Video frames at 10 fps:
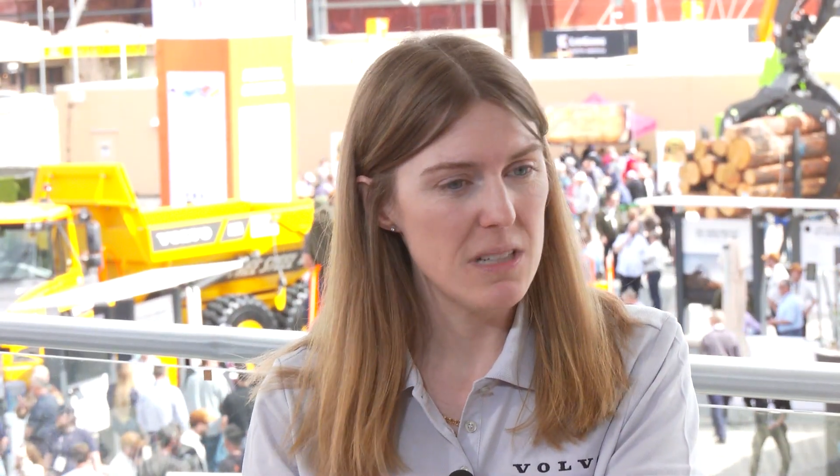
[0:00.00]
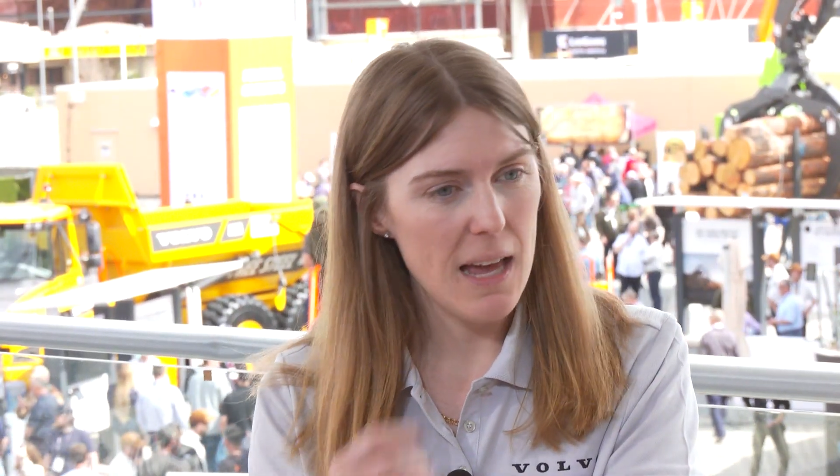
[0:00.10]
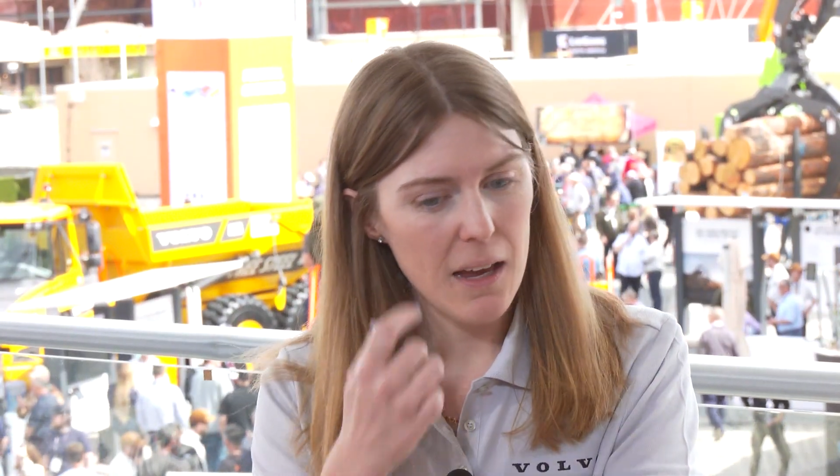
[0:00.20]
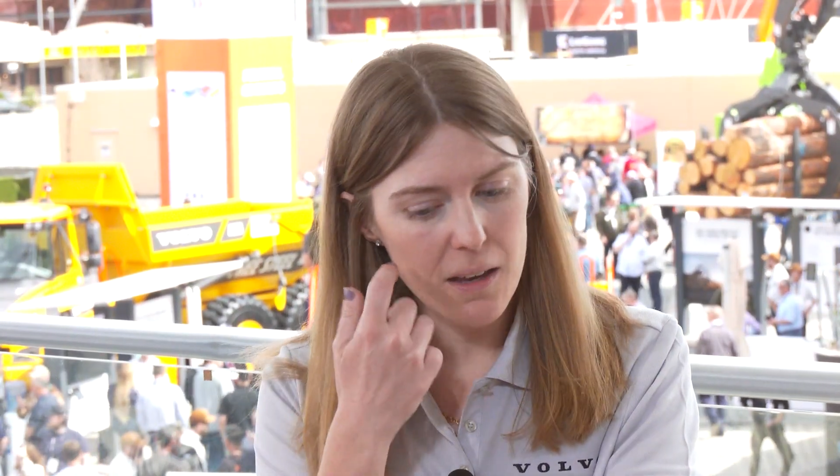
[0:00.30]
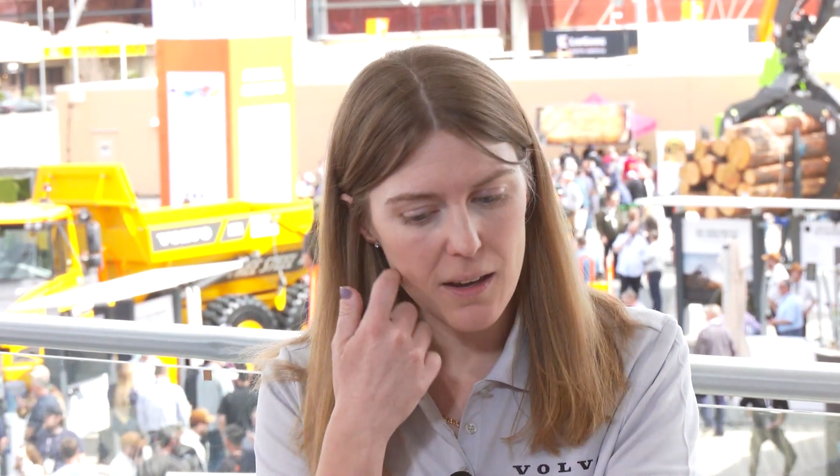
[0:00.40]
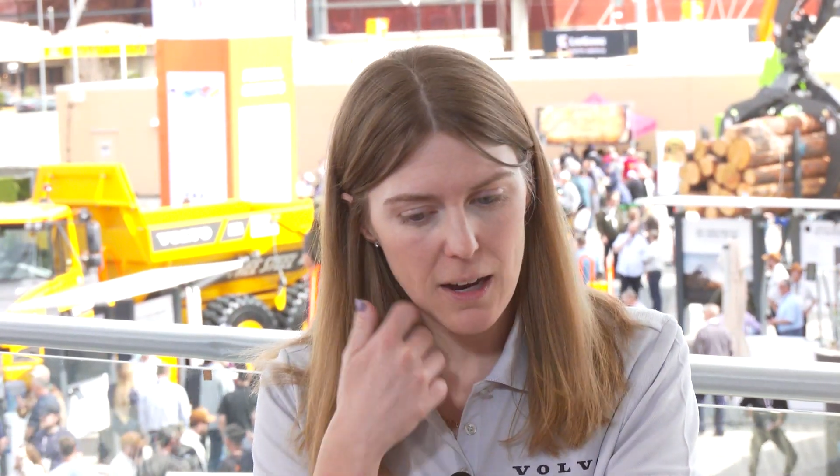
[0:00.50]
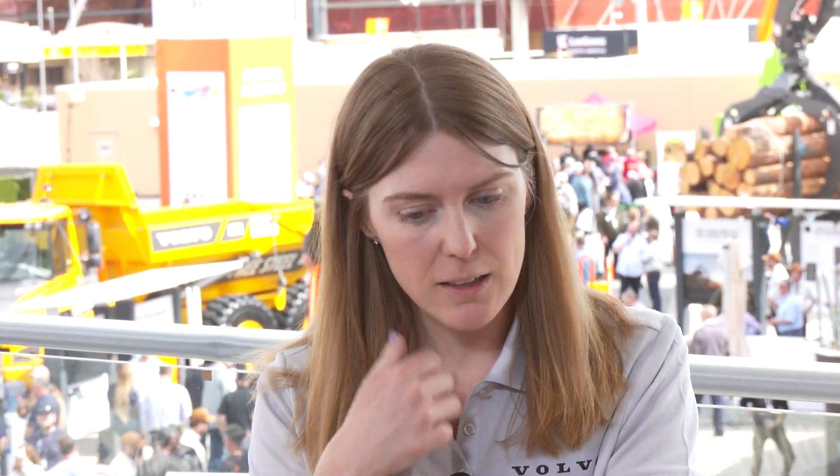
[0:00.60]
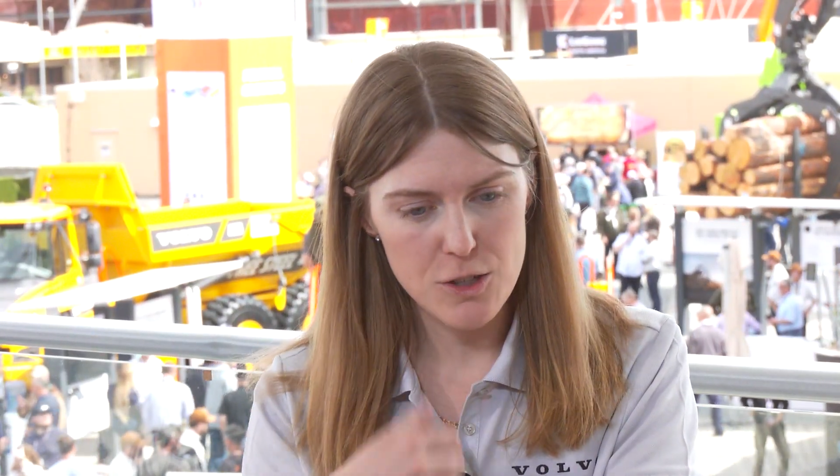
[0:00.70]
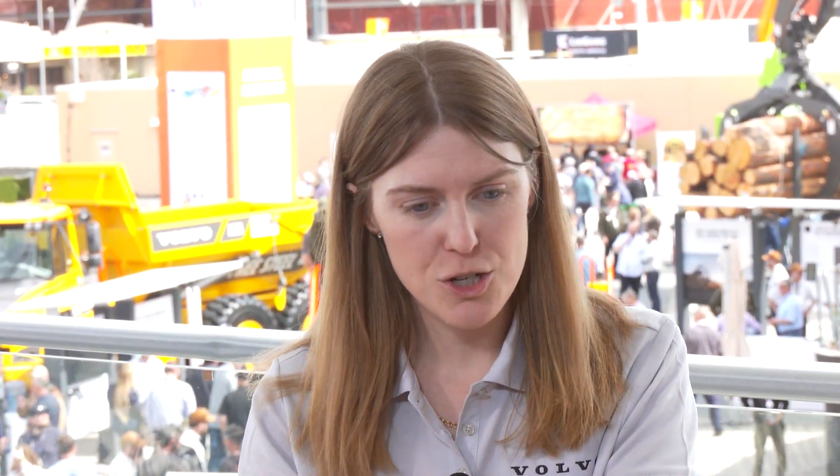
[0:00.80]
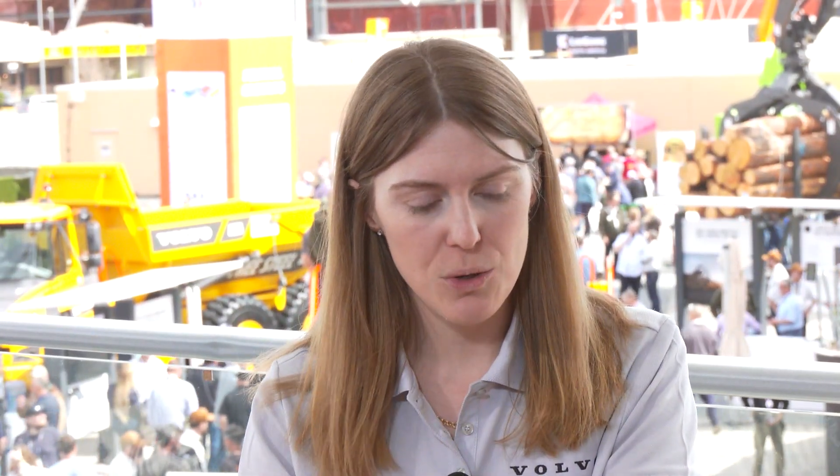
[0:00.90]
like,
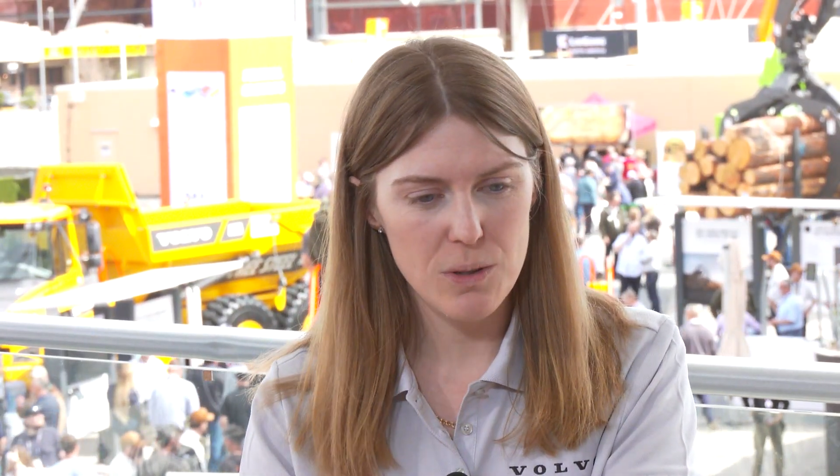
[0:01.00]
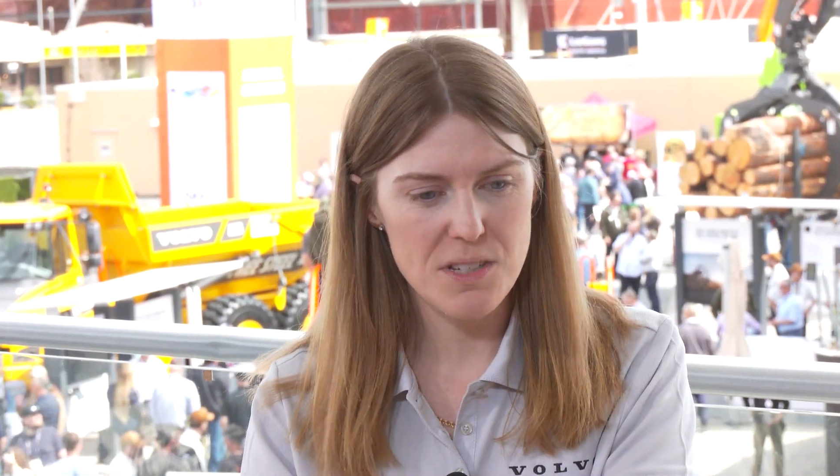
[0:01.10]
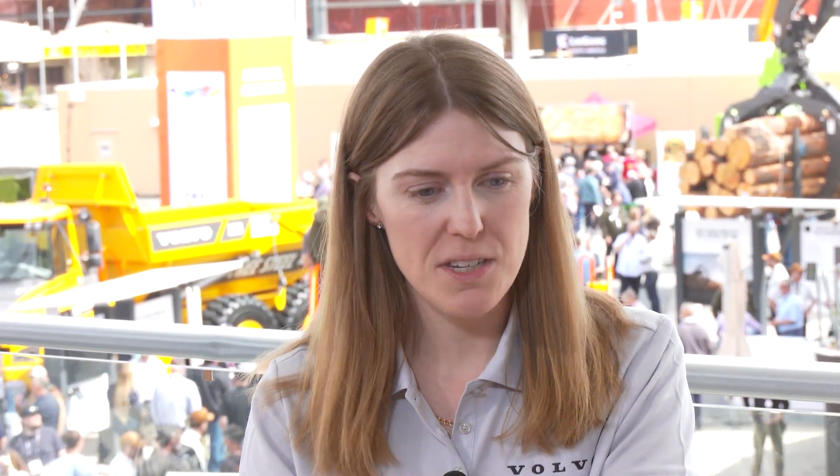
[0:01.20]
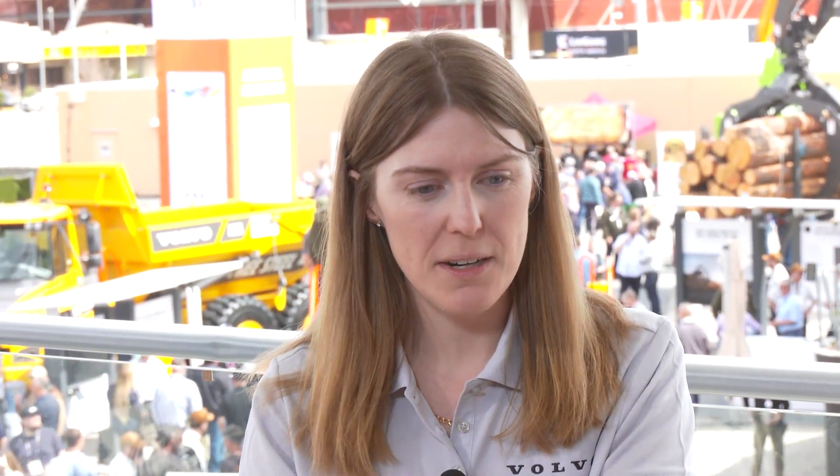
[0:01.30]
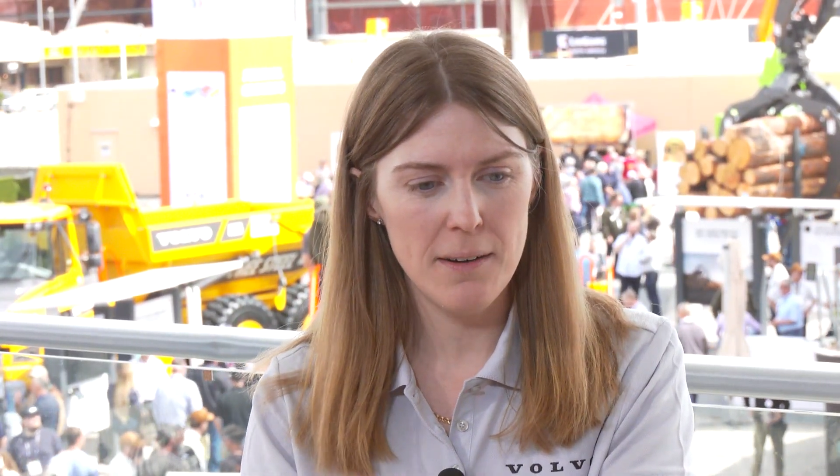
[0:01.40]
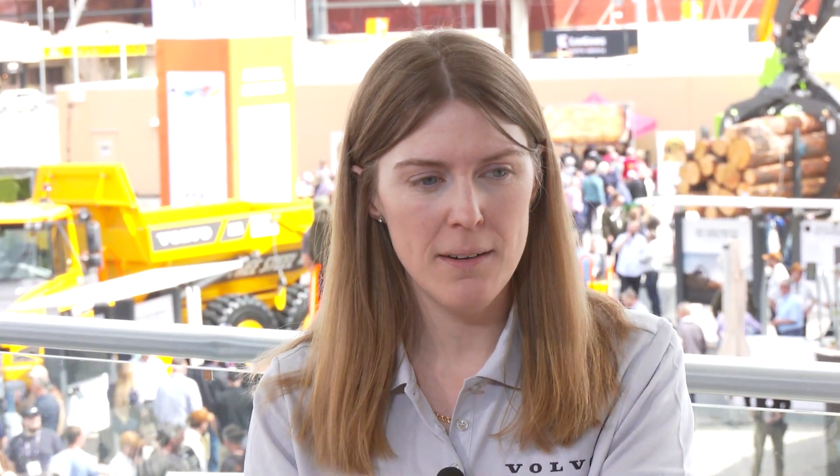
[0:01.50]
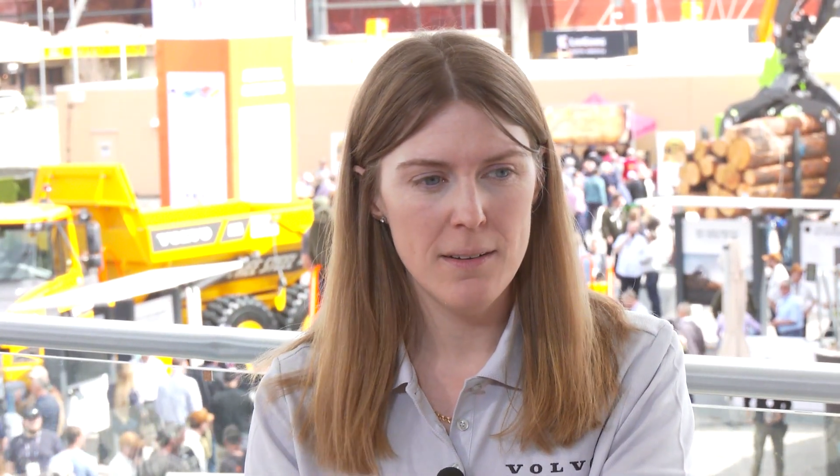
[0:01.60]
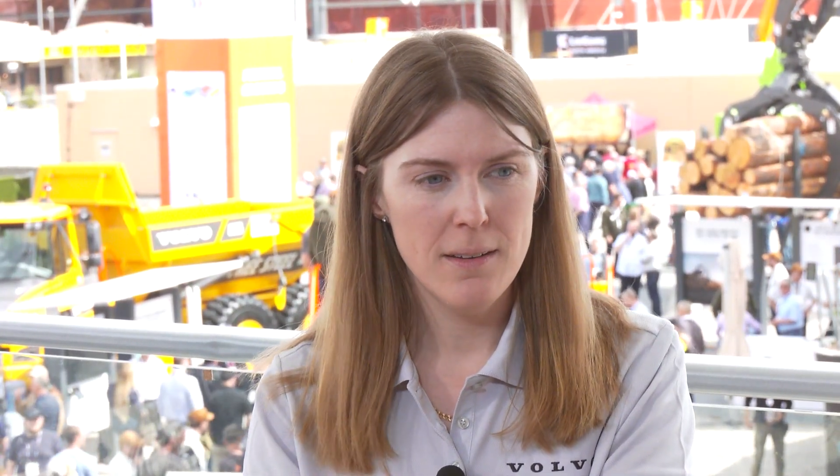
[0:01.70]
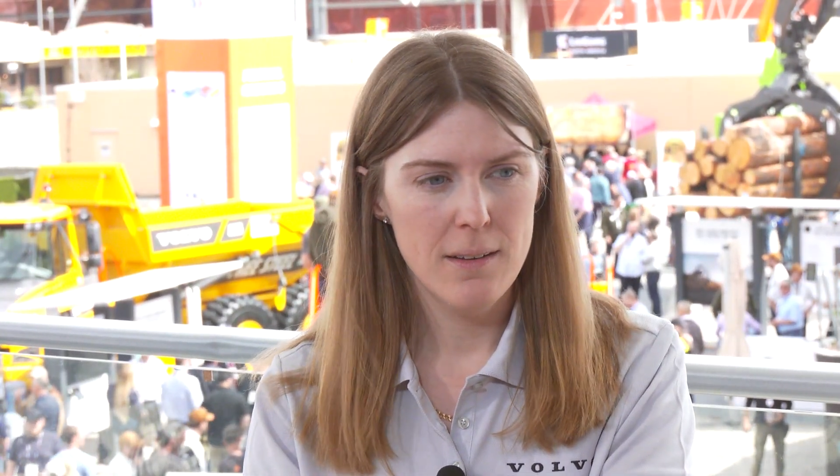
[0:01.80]
at the show this year.